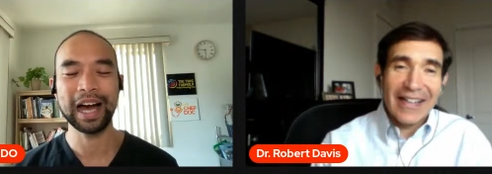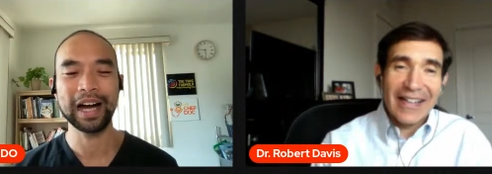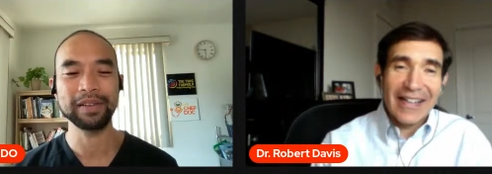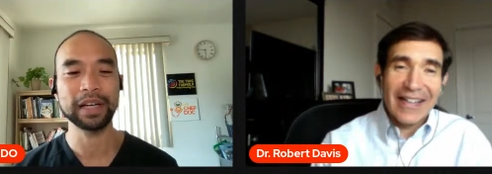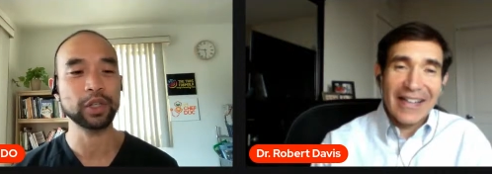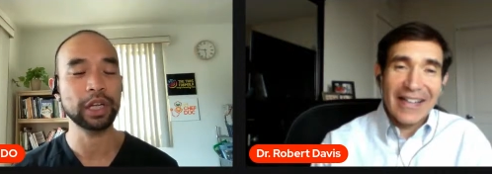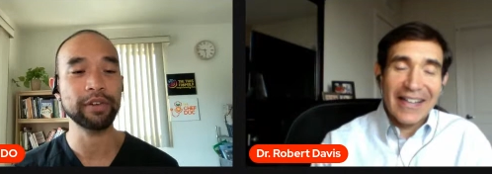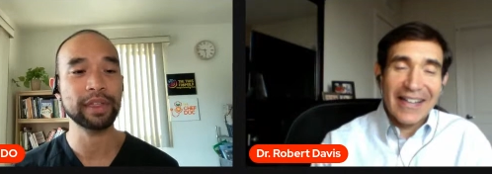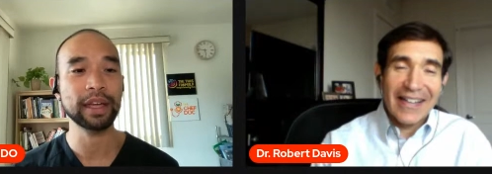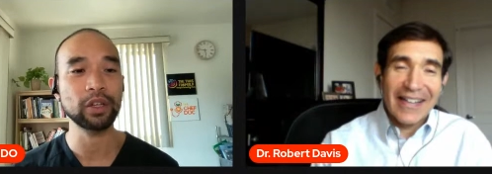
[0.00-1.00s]
Speaker 1: uh, dr
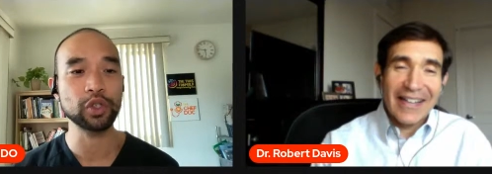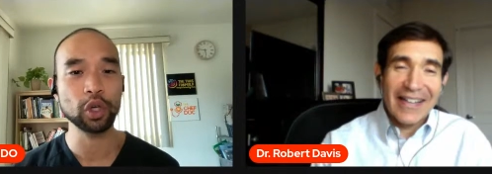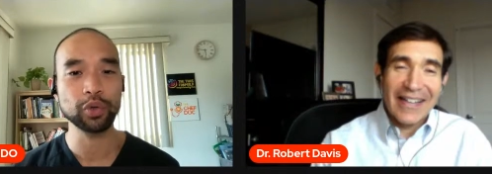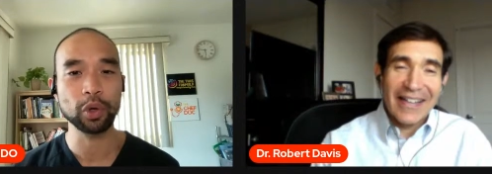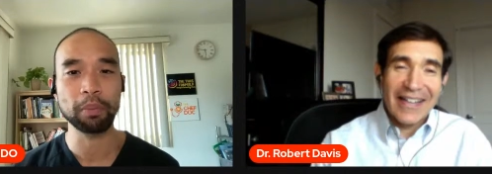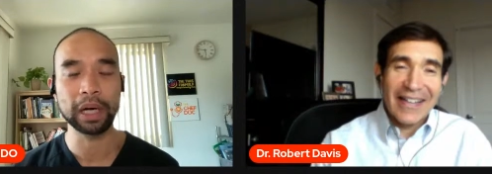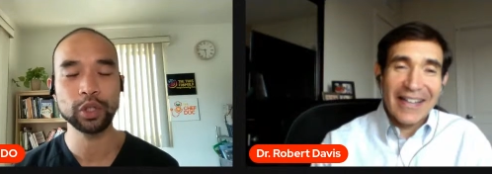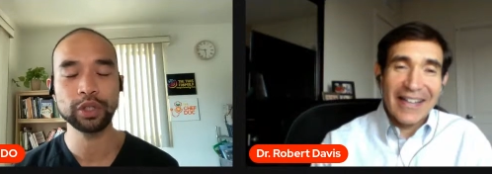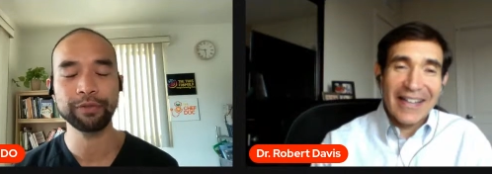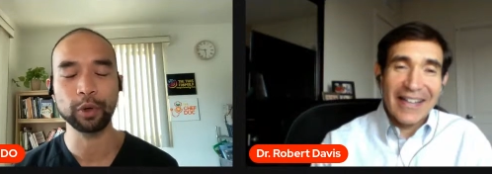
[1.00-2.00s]
david thank you so so
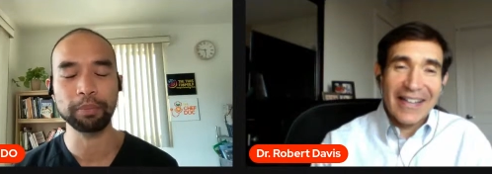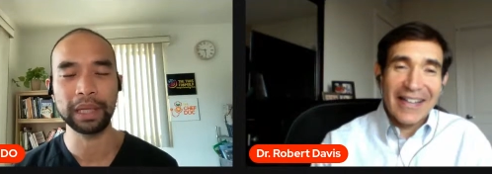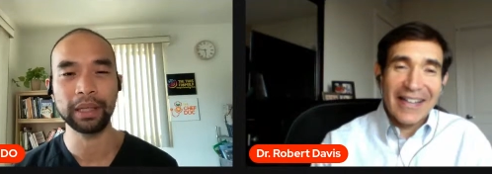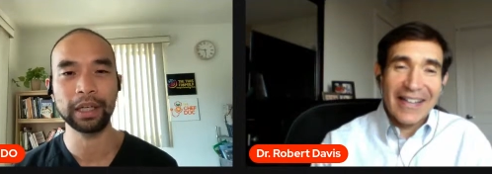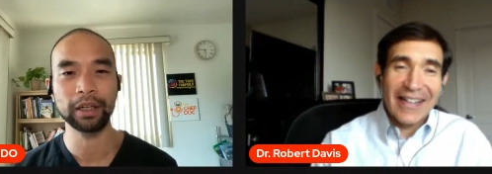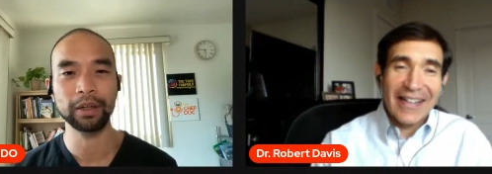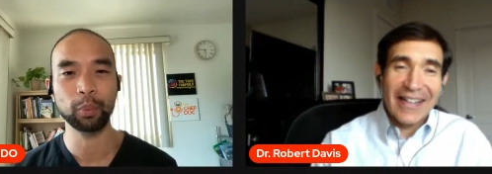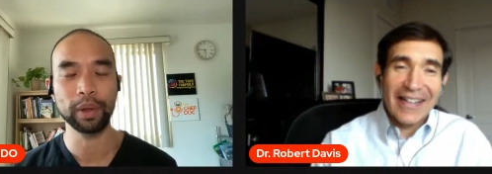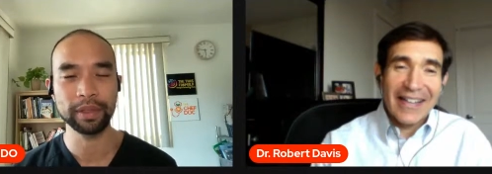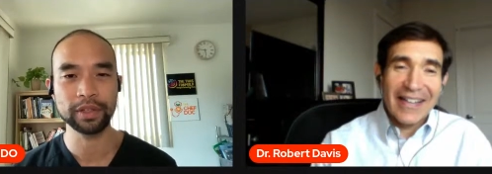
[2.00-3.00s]
much for being
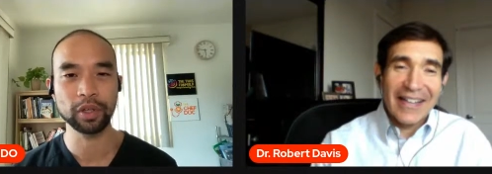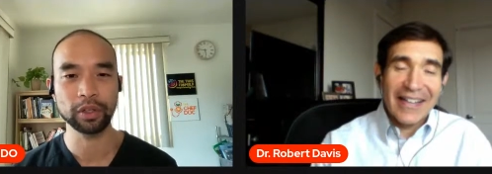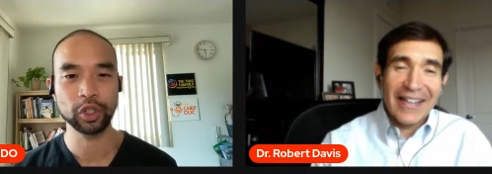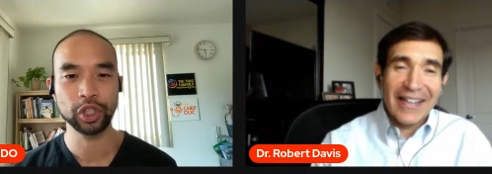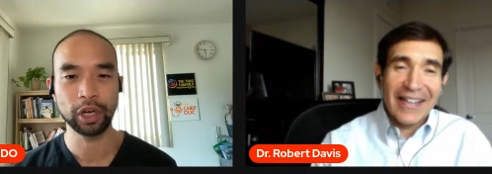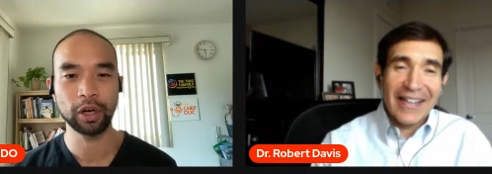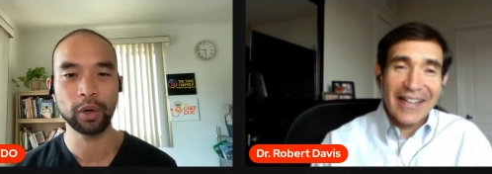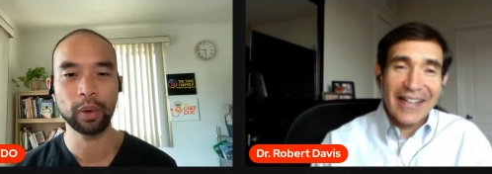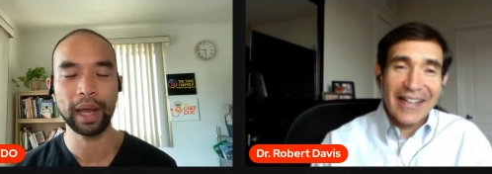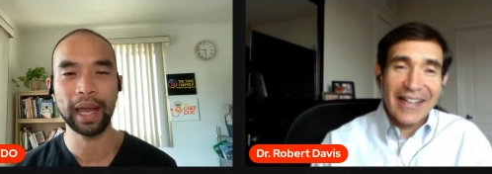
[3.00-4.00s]
here with us on the
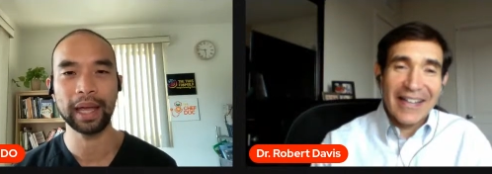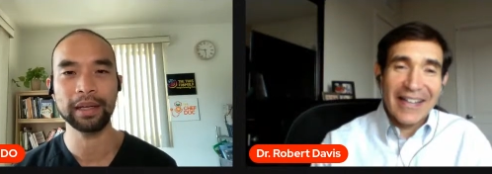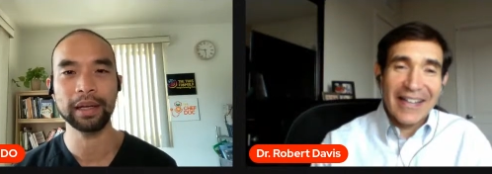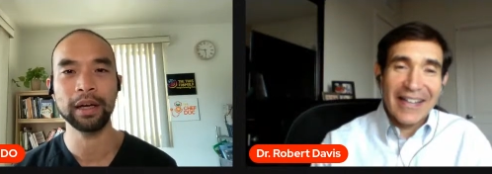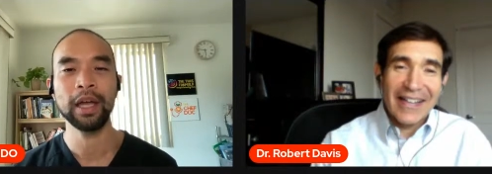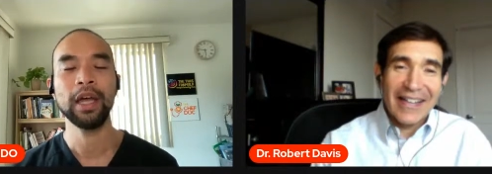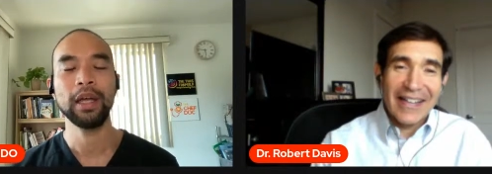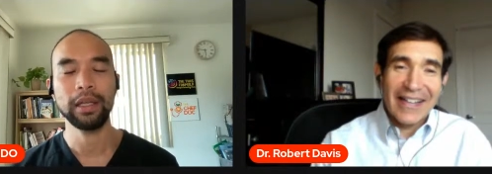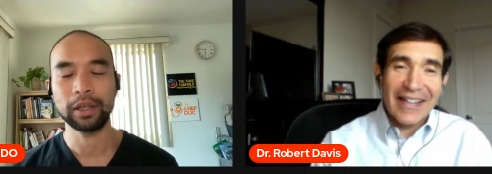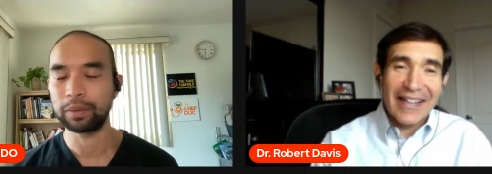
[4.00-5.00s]
show and uh,
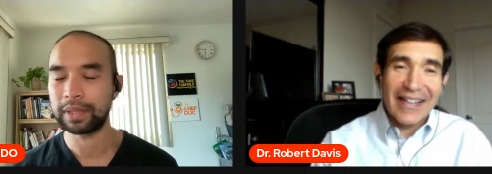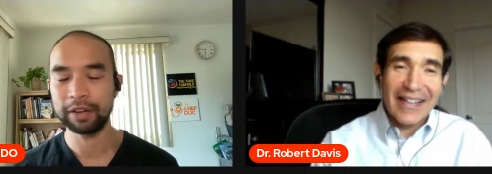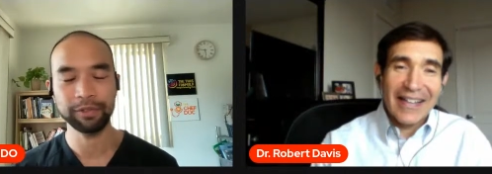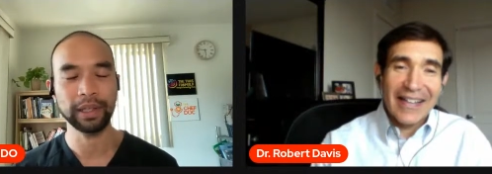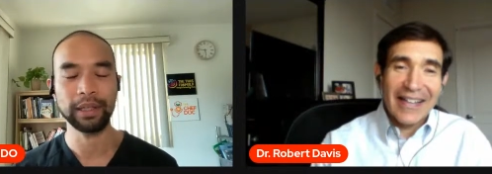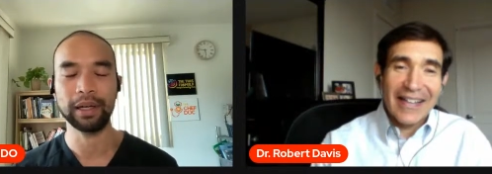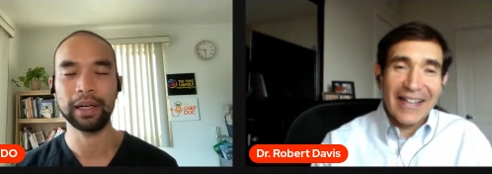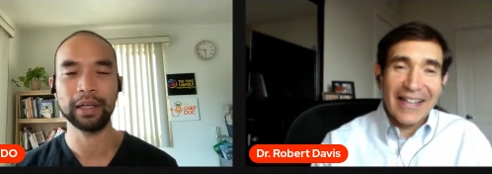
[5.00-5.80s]
you know definitely